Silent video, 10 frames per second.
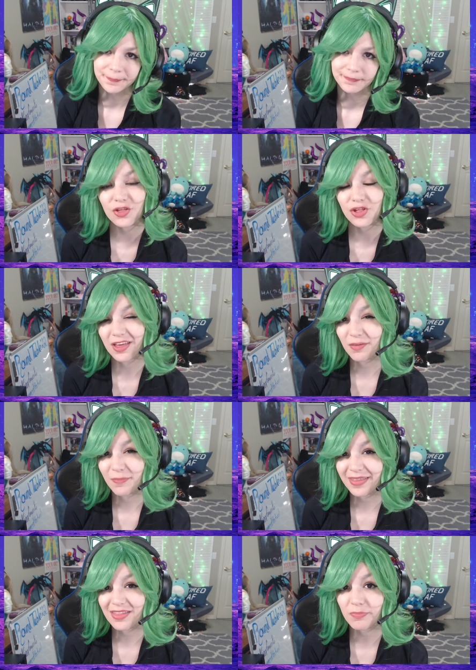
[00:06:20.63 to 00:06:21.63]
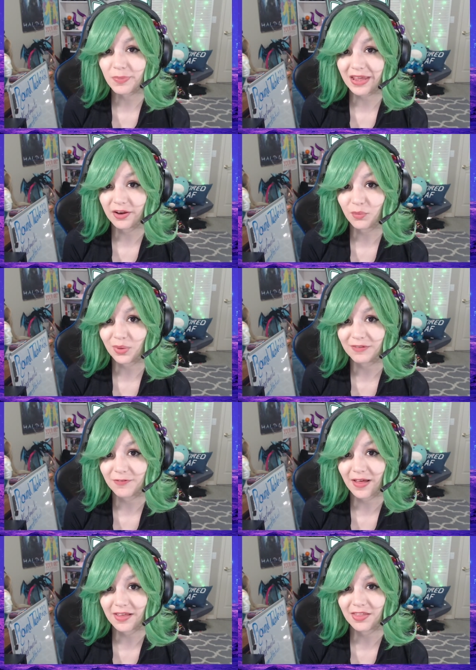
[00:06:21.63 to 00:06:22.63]
She has immense speed and
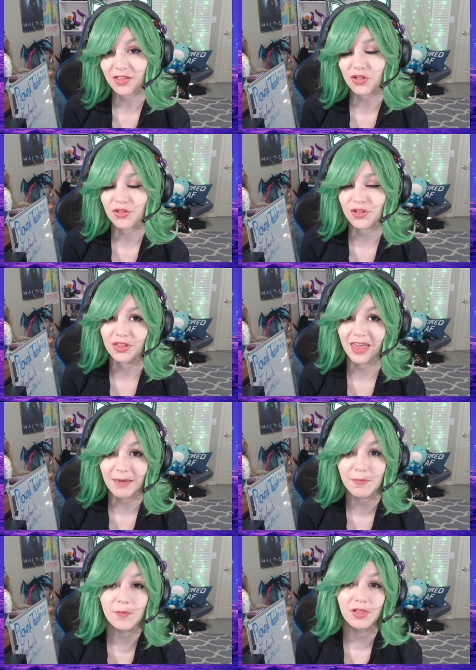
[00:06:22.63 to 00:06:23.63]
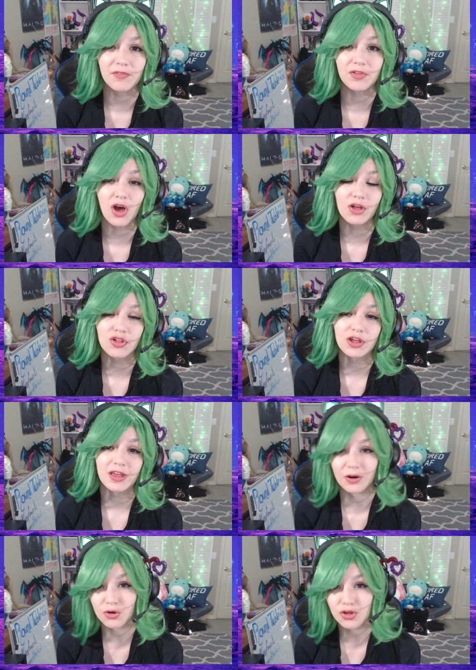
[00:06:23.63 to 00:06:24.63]
reflexes. She's capable of dodging
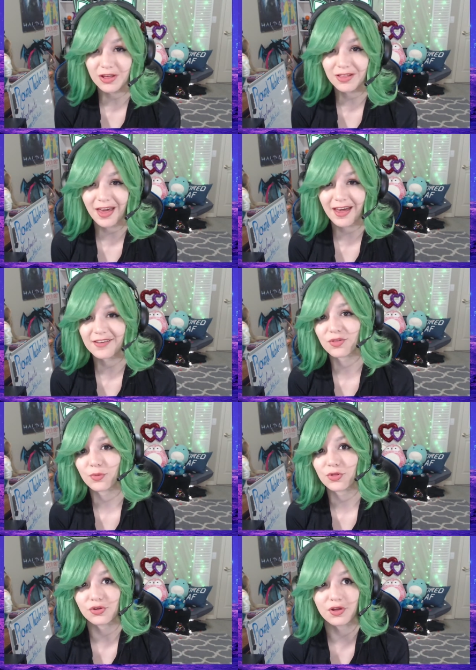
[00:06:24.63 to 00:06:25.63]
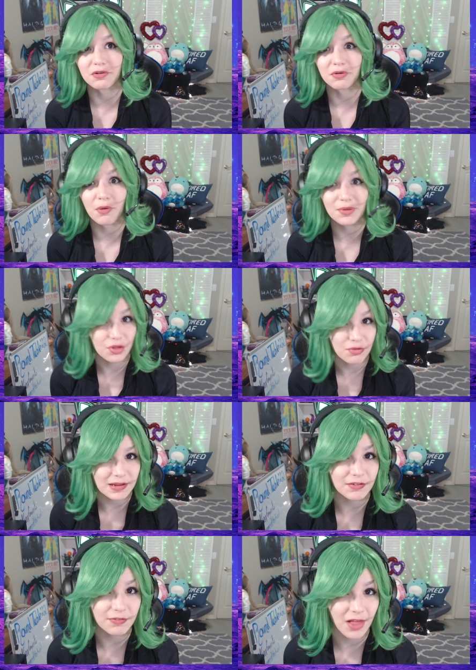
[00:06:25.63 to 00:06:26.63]
energy attacks, which, you know, go at the
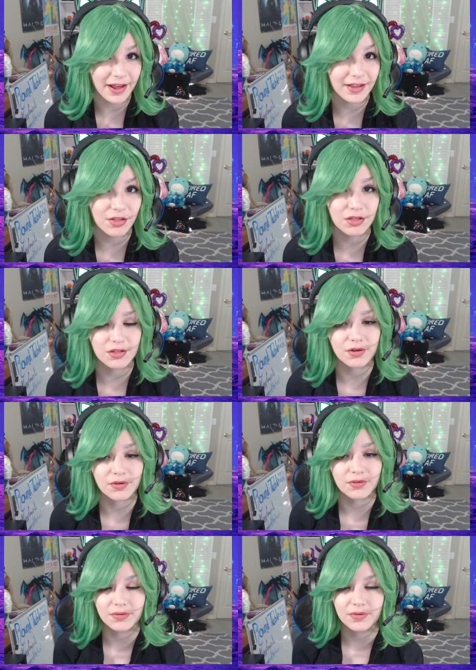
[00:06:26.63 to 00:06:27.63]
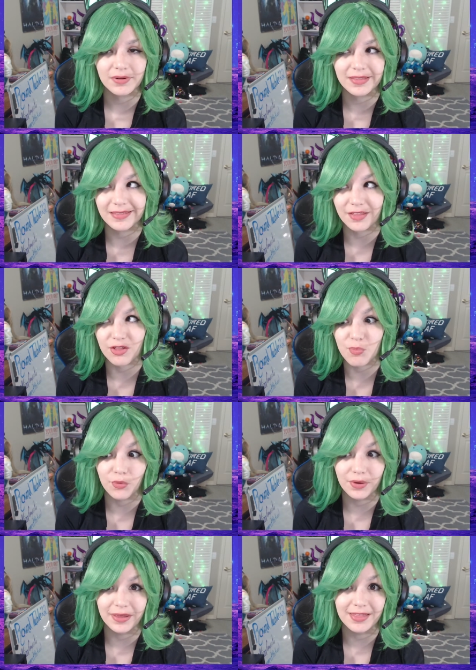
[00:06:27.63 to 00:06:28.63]
speed of light, so I think that's
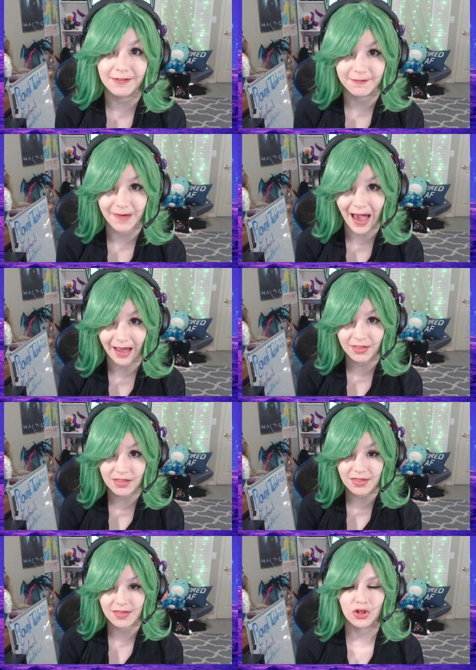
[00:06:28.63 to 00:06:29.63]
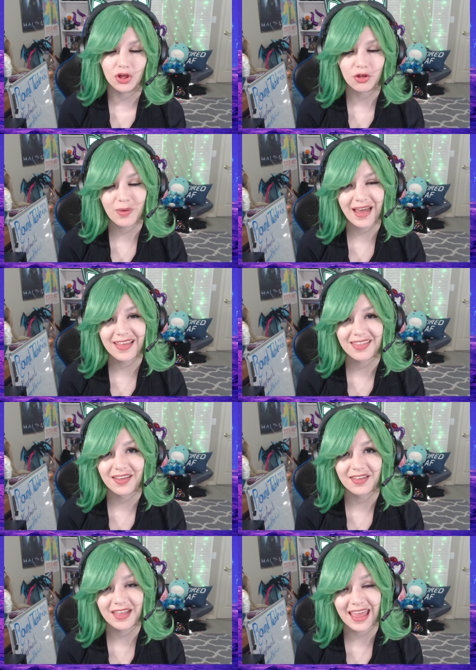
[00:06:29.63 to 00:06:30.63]
pretty fast. She also has
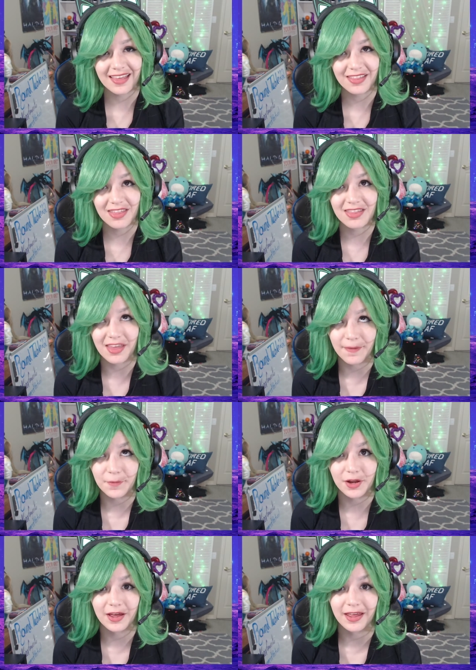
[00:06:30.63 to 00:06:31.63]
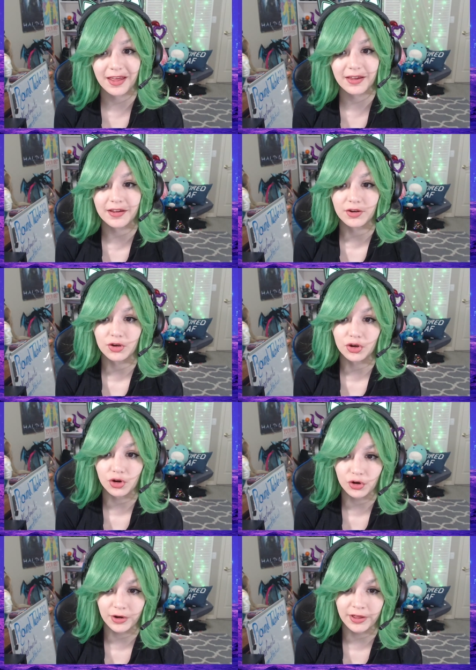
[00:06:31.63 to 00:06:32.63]
enhanced stamina and
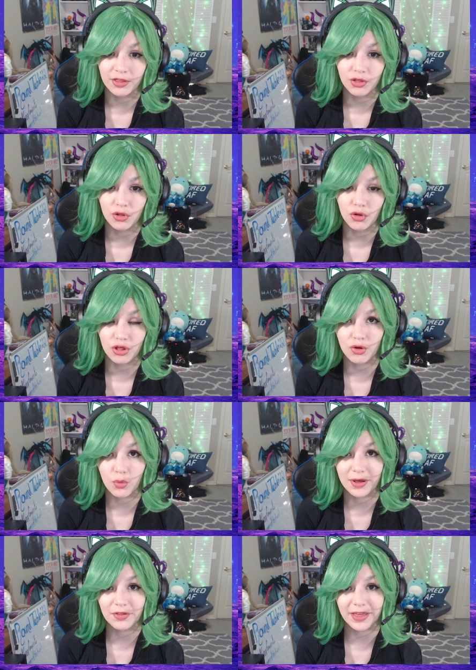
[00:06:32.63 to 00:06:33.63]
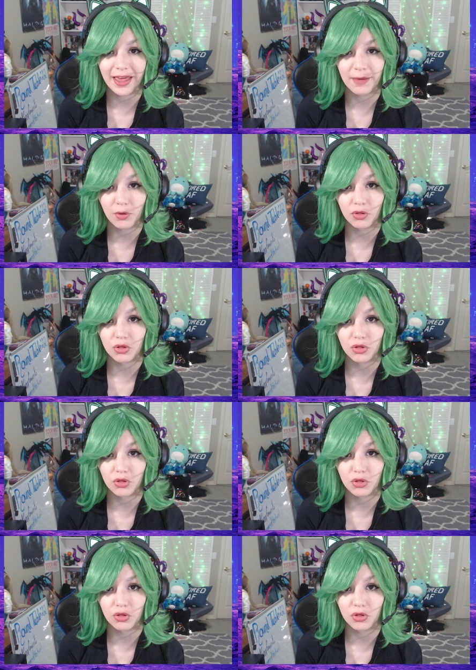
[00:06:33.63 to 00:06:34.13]
endurance, so she's quickly able